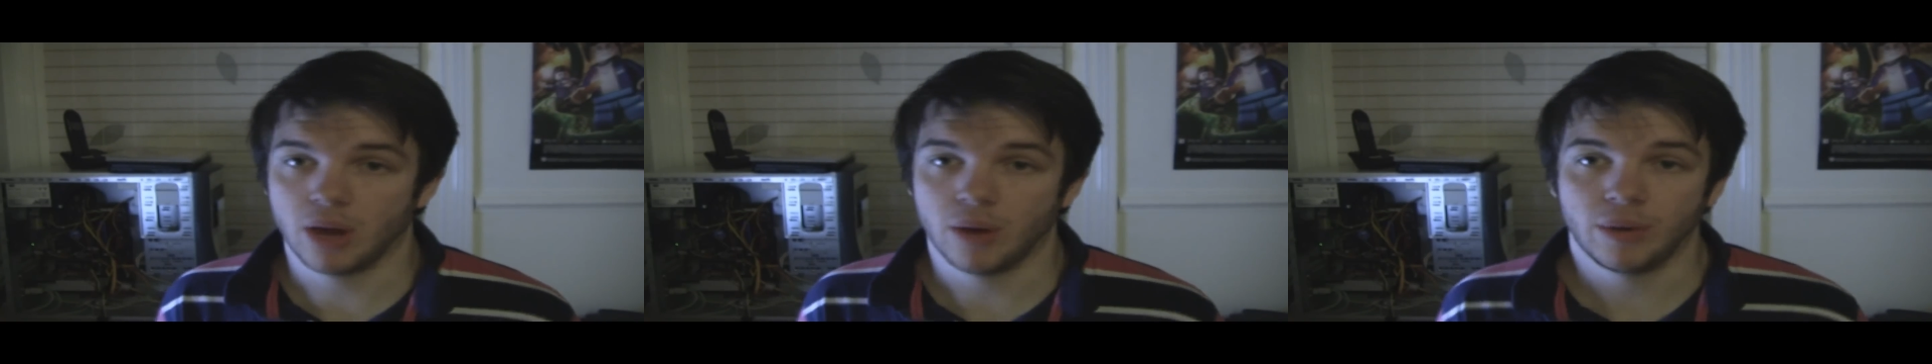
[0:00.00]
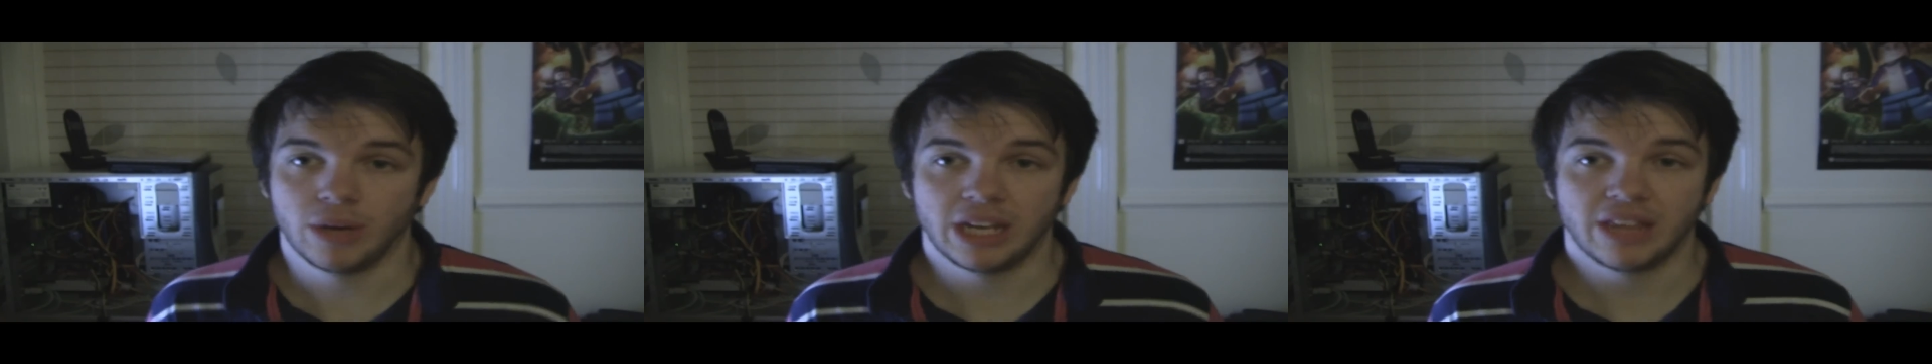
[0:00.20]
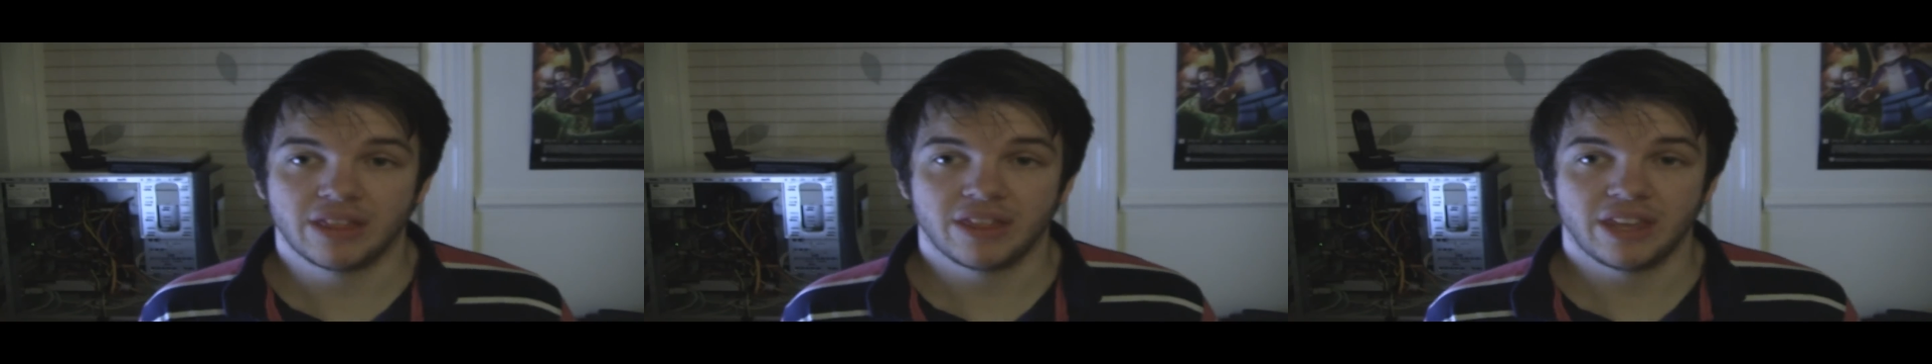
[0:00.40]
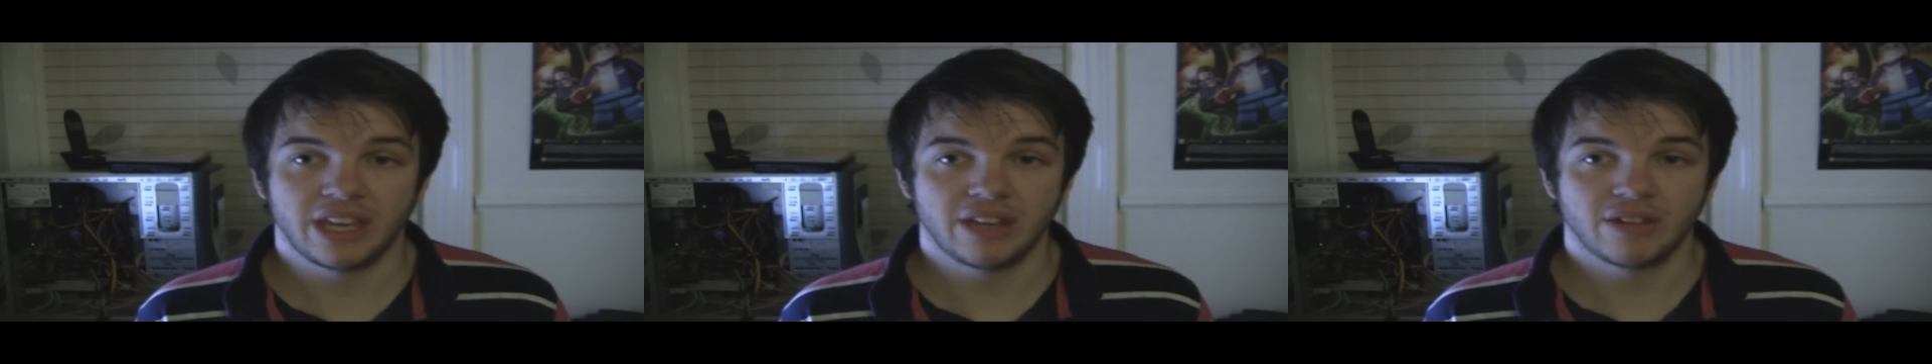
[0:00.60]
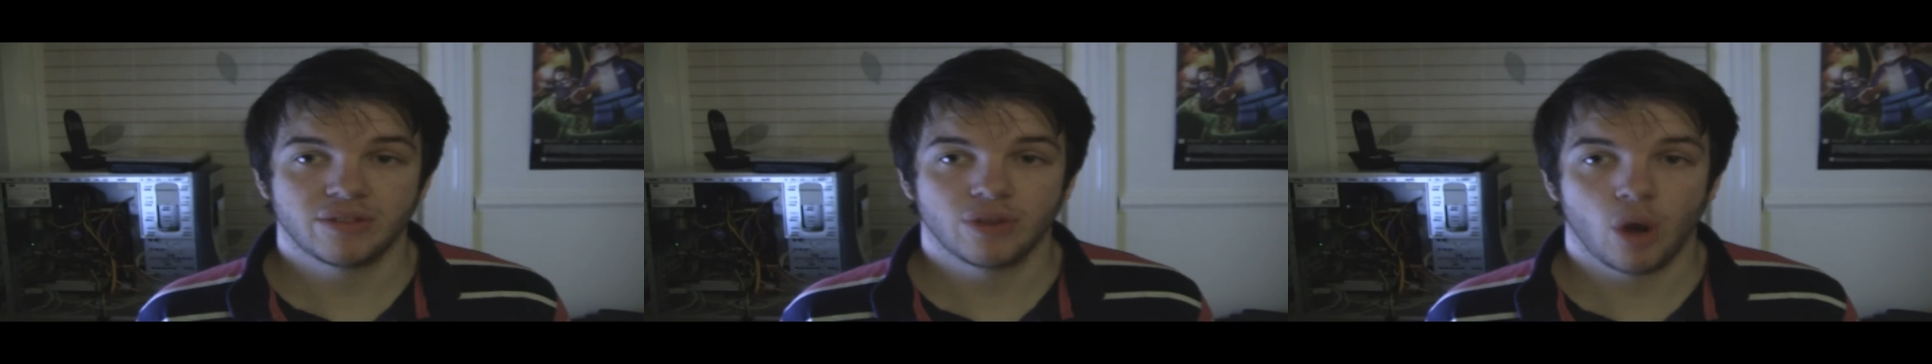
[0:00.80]
only
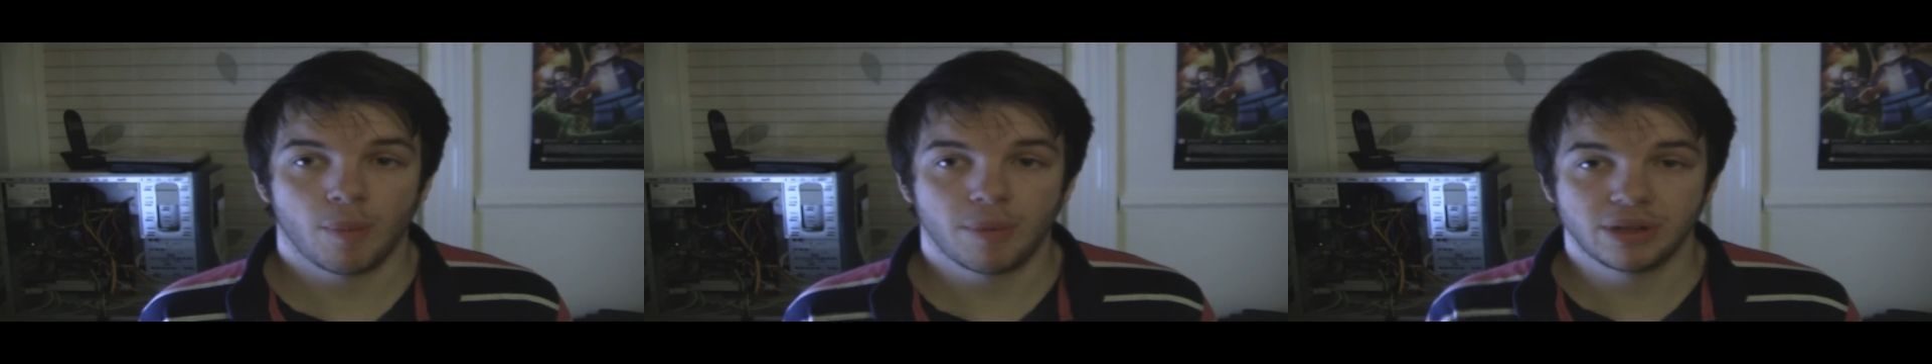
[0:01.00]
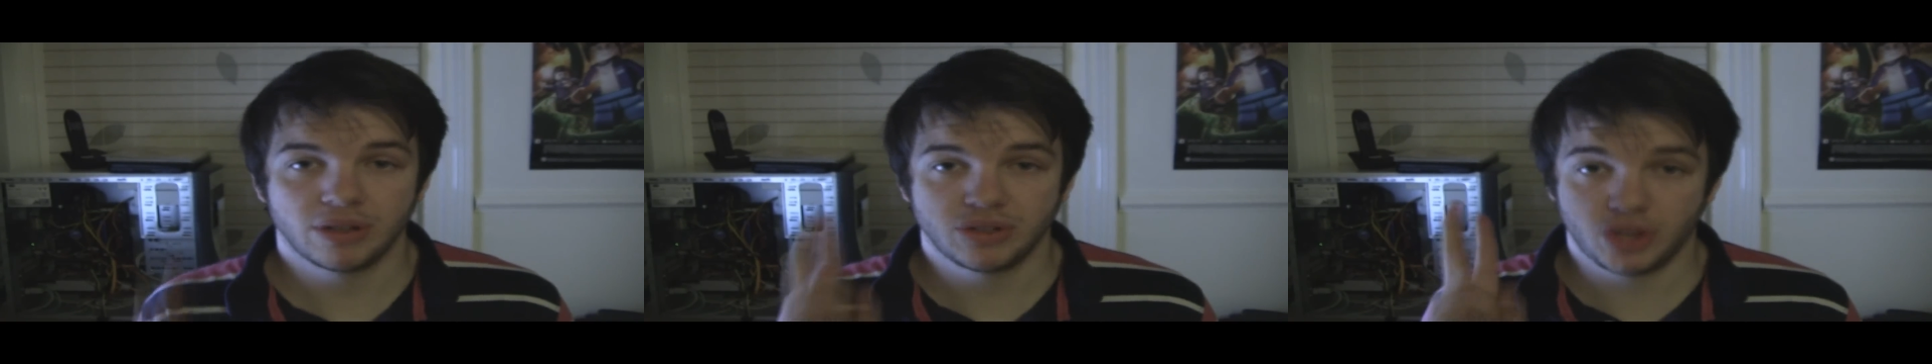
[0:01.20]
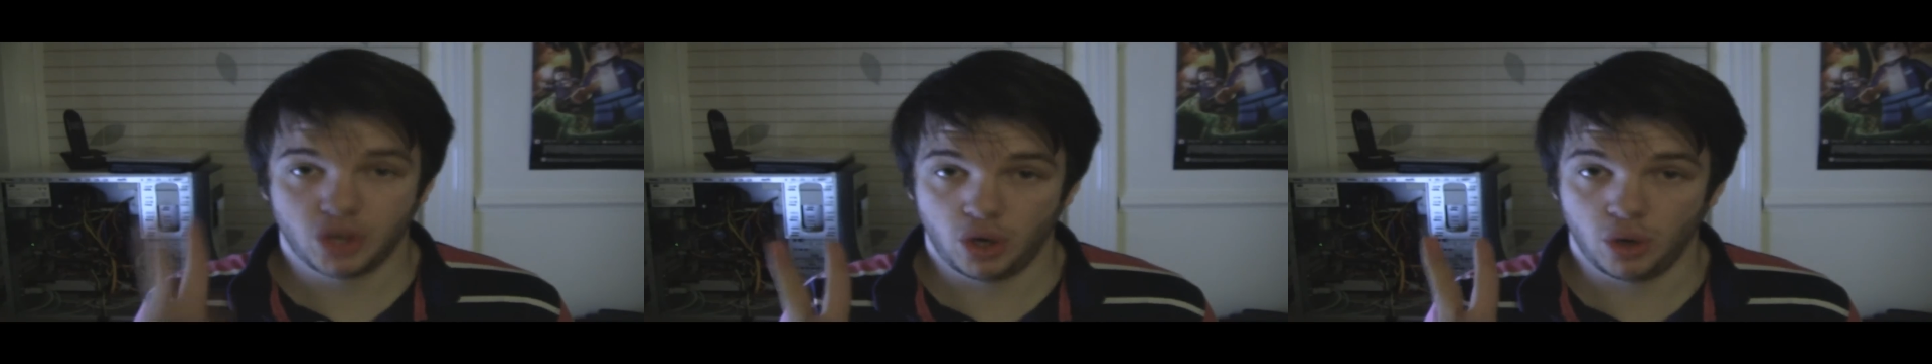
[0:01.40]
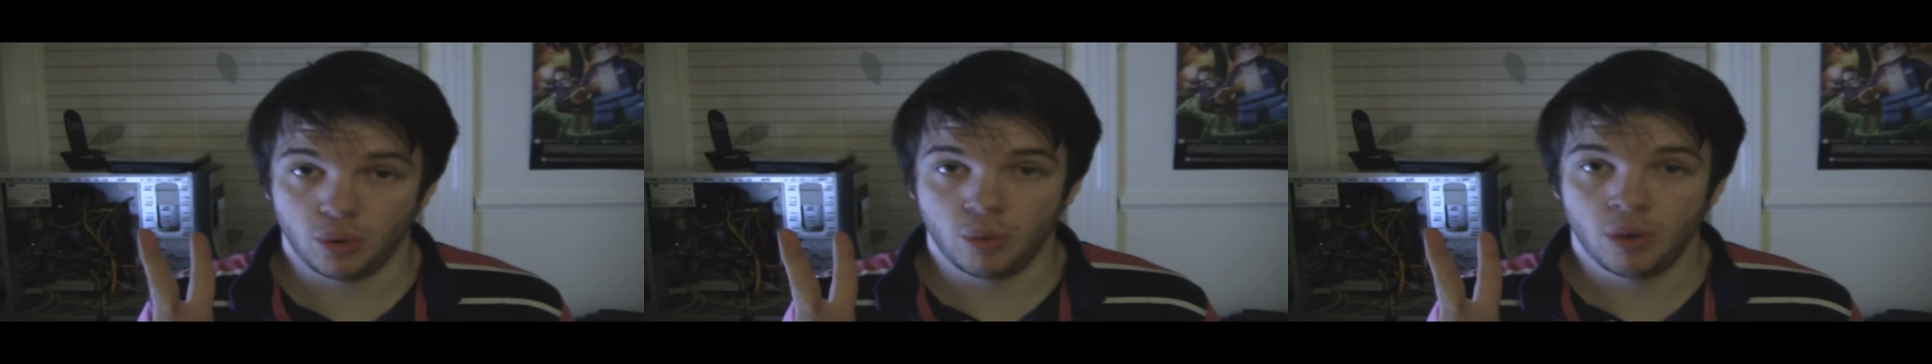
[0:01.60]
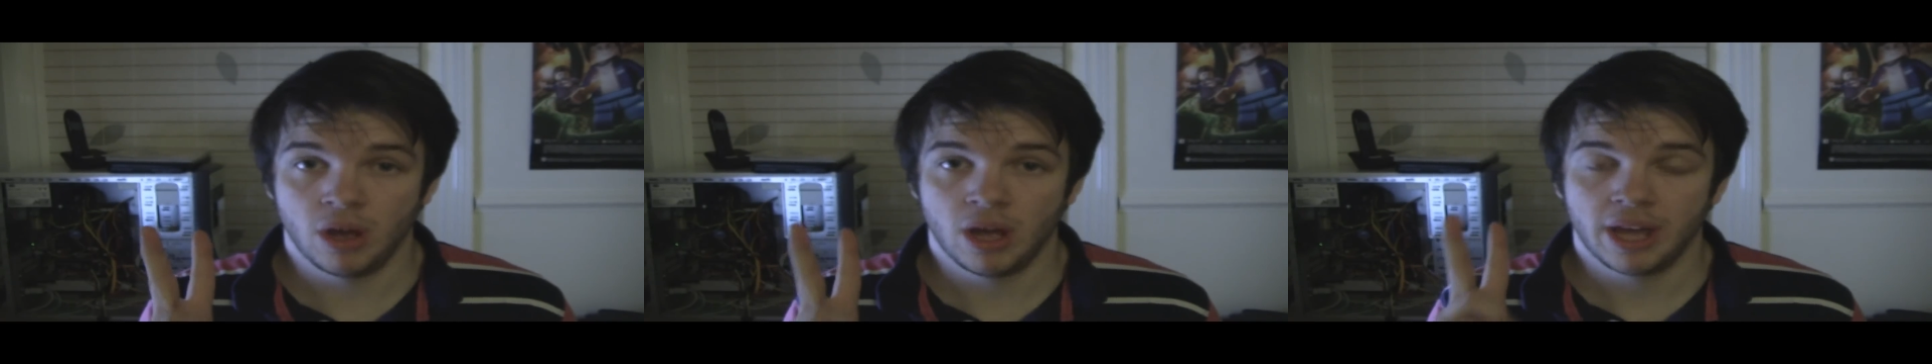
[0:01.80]
the top 2